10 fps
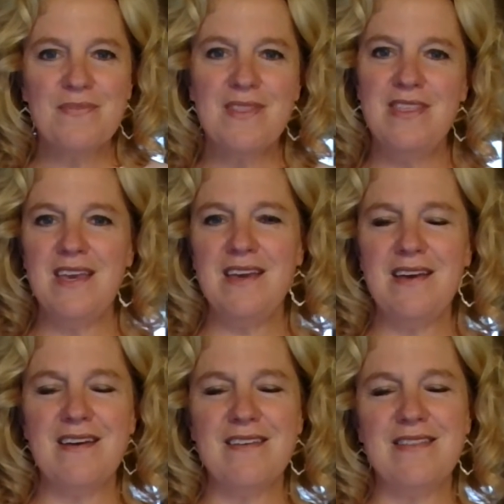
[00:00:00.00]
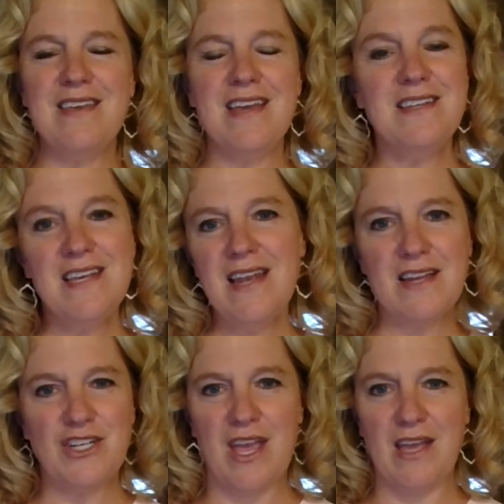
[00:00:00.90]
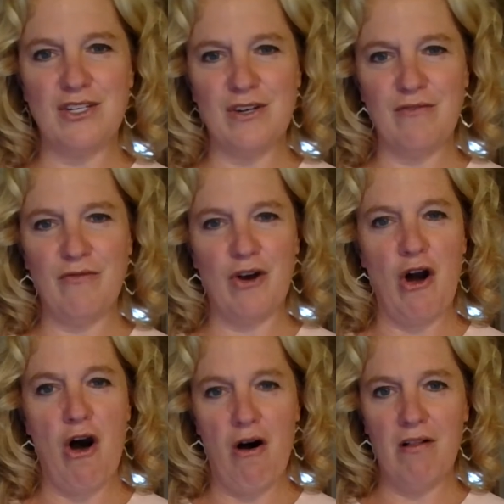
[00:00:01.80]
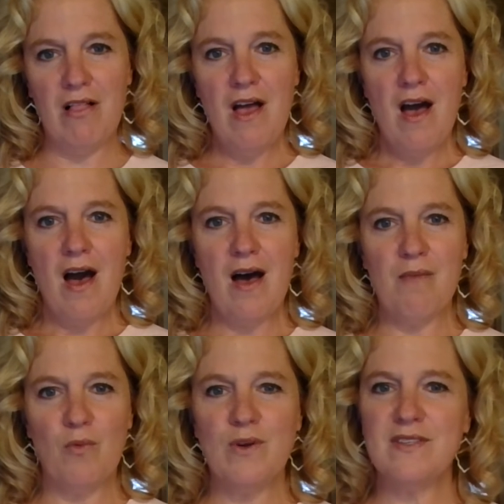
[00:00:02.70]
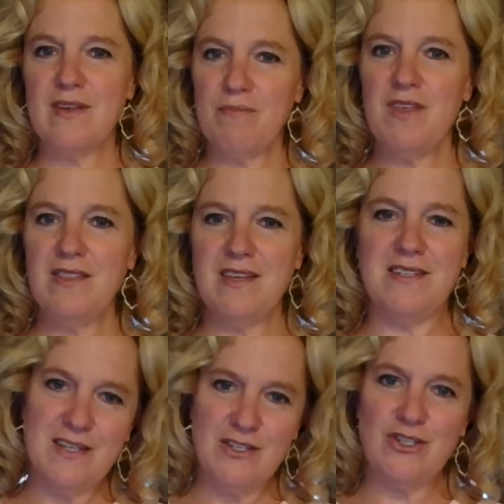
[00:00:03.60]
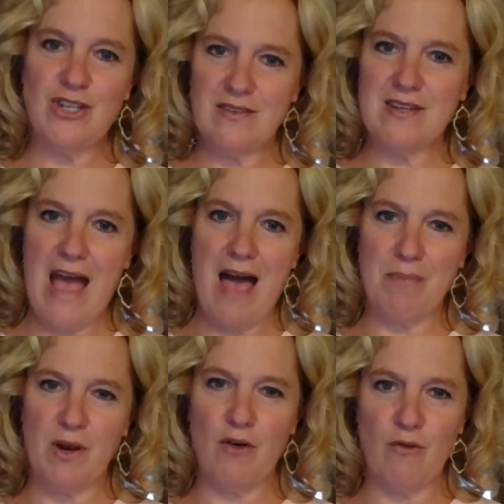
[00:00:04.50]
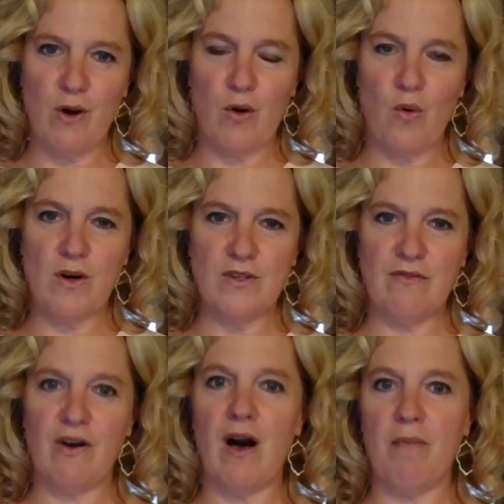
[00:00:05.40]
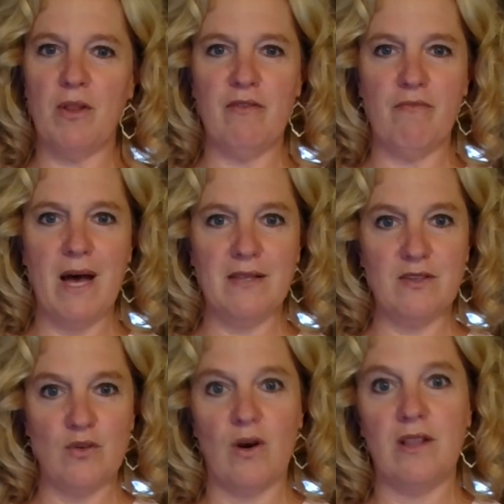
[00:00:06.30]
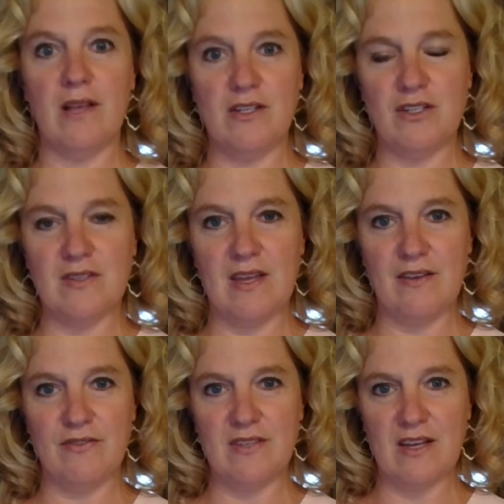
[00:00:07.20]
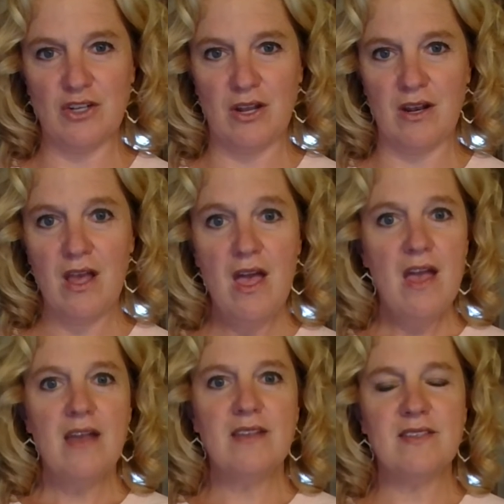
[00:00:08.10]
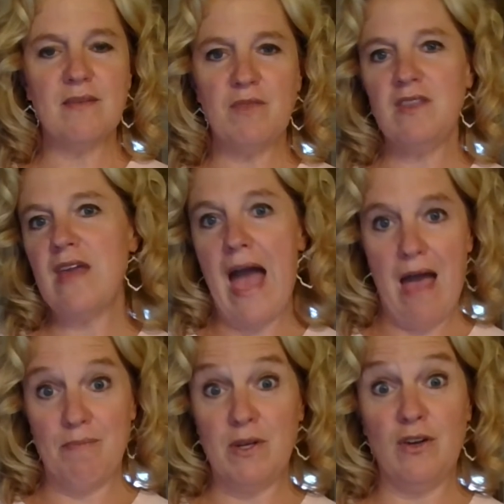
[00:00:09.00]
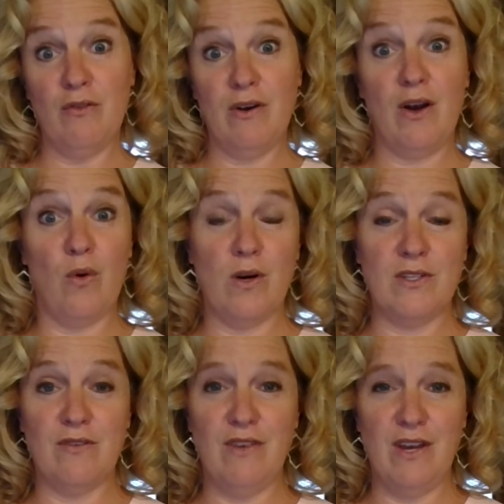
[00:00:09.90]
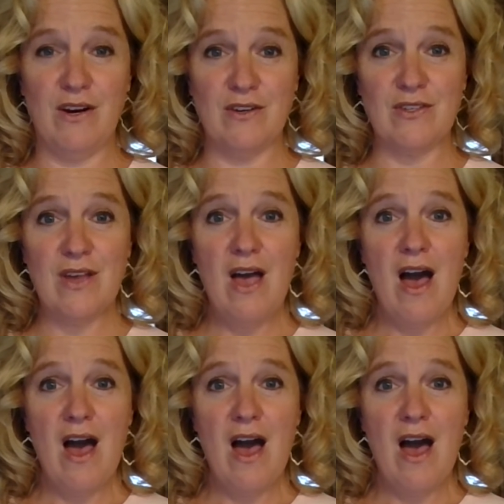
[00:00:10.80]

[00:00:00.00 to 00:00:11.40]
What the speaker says: the Indian Education for All was something that didn't just happen over a course of a couple of months or a legislative session. It's something that happened over a course of years.